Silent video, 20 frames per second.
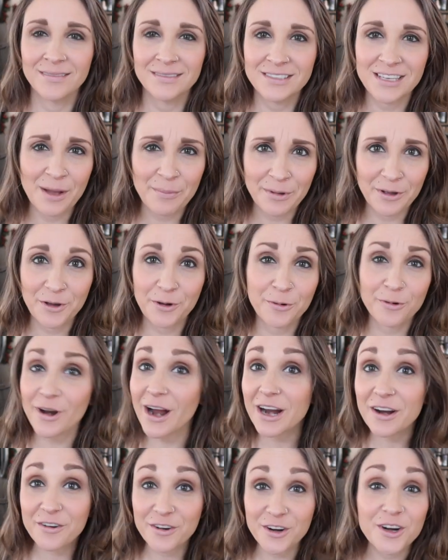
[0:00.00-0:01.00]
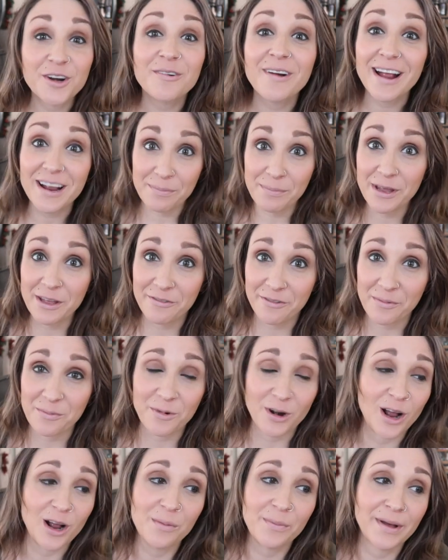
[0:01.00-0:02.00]
Tell me, correct me if I'm
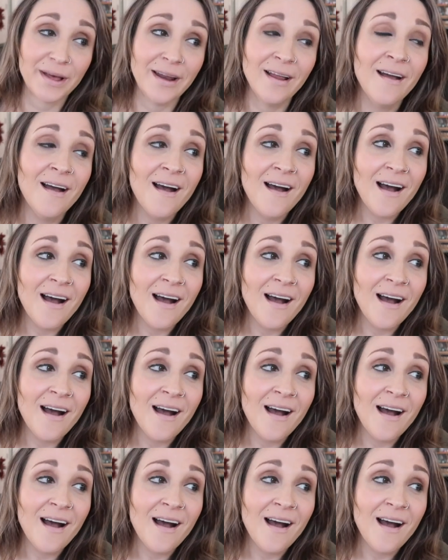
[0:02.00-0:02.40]
wrong, but